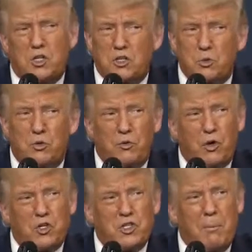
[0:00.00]
because it was
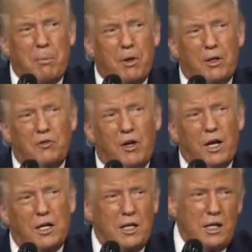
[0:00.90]
very simple as an
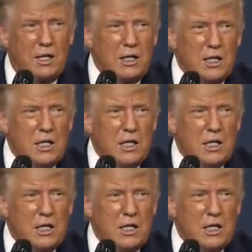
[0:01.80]
idea,